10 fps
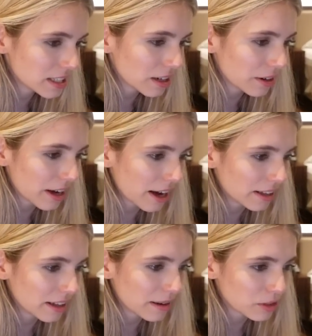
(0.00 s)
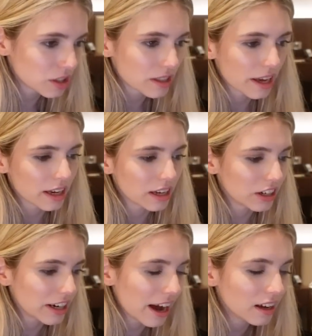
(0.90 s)
Oh yeah, and then I'm just taking
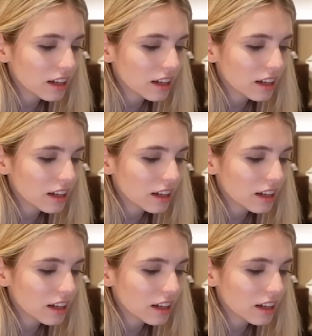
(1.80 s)
here, yeah.